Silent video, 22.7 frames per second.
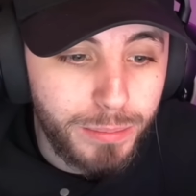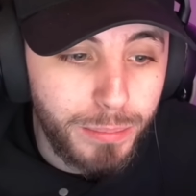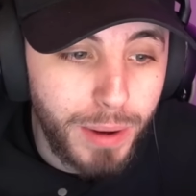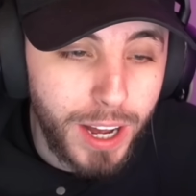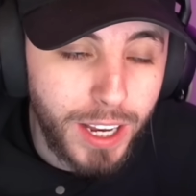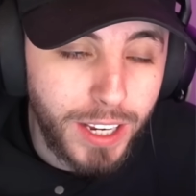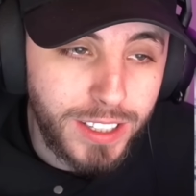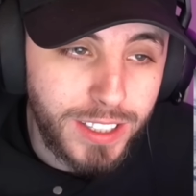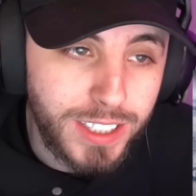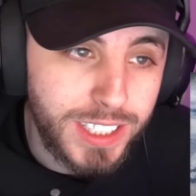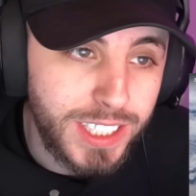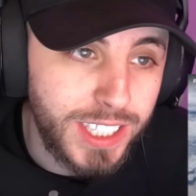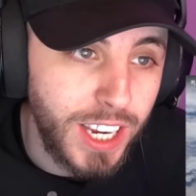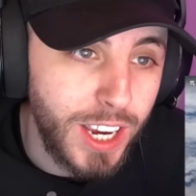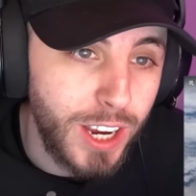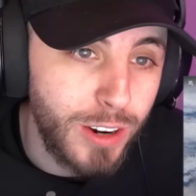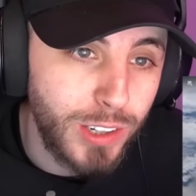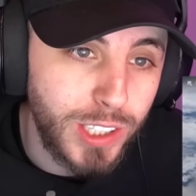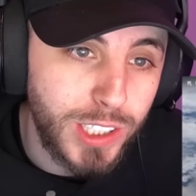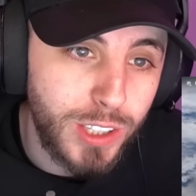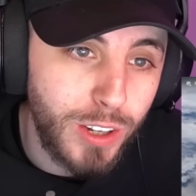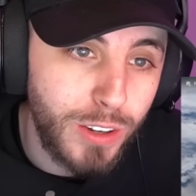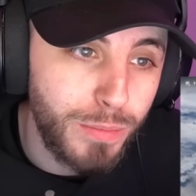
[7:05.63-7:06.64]
Man,
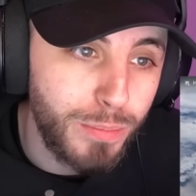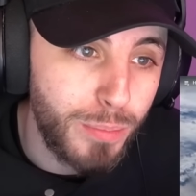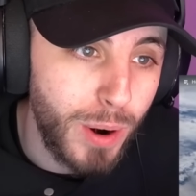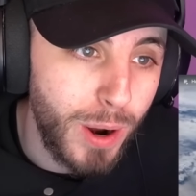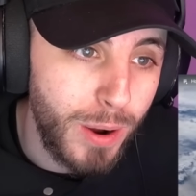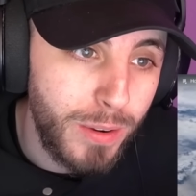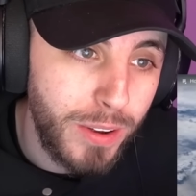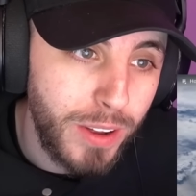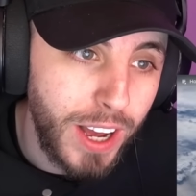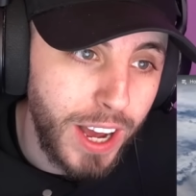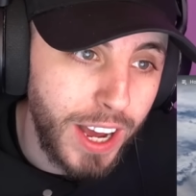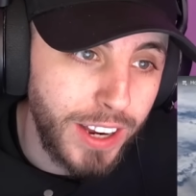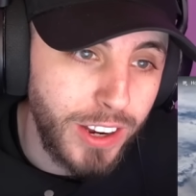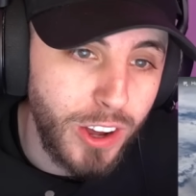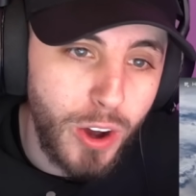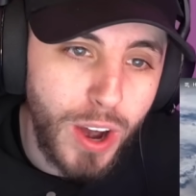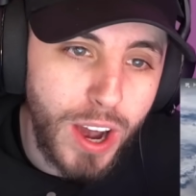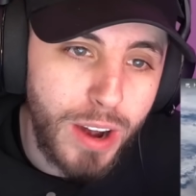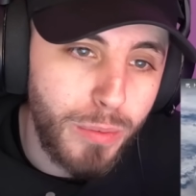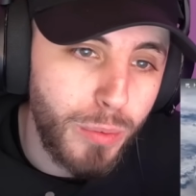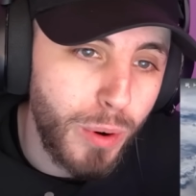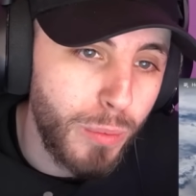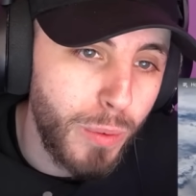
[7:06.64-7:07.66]
scary stuff, bro. I know
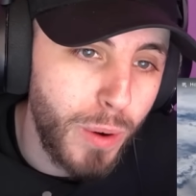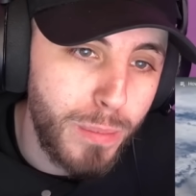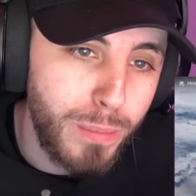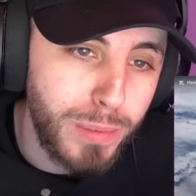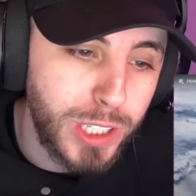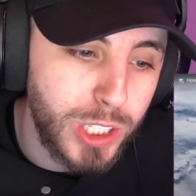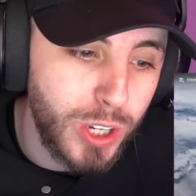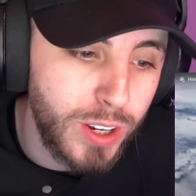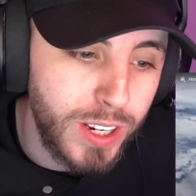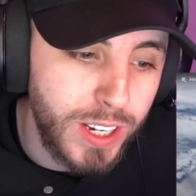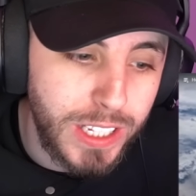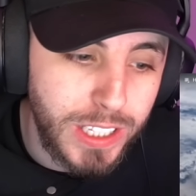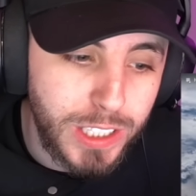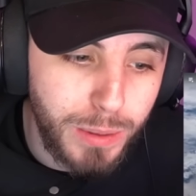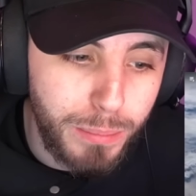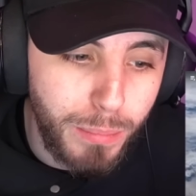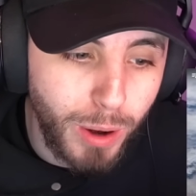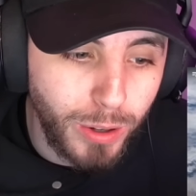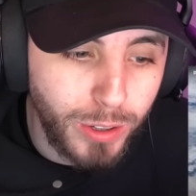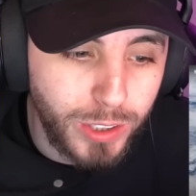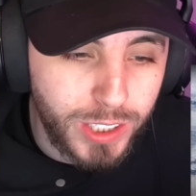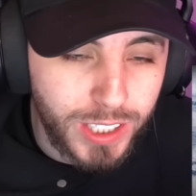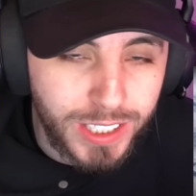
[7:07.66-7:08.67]
everyone won't be turned into
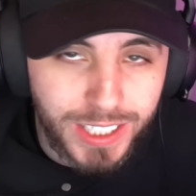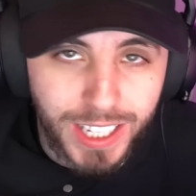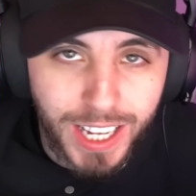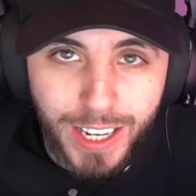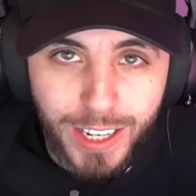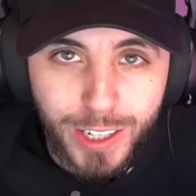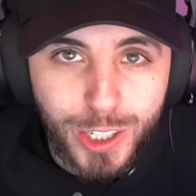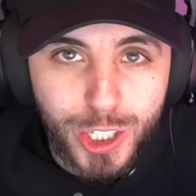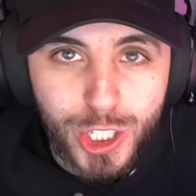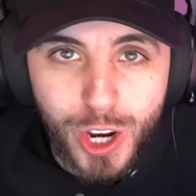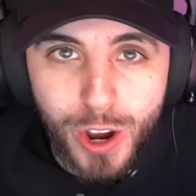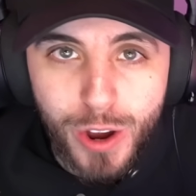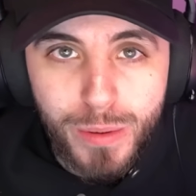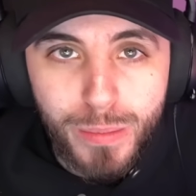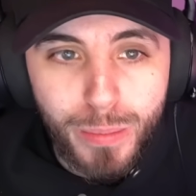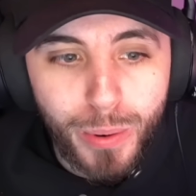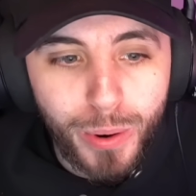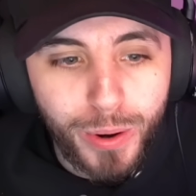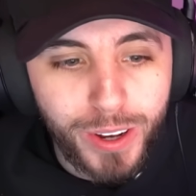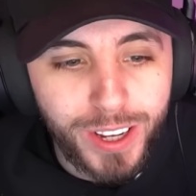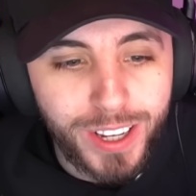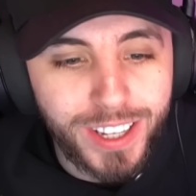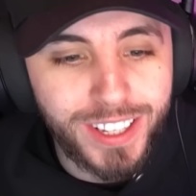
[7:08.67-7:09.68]
monsters like the show,
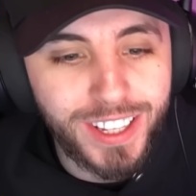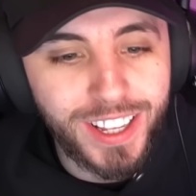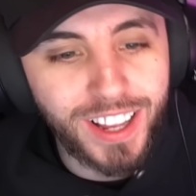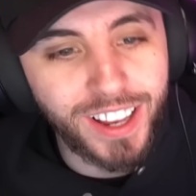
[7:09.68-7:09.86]
but.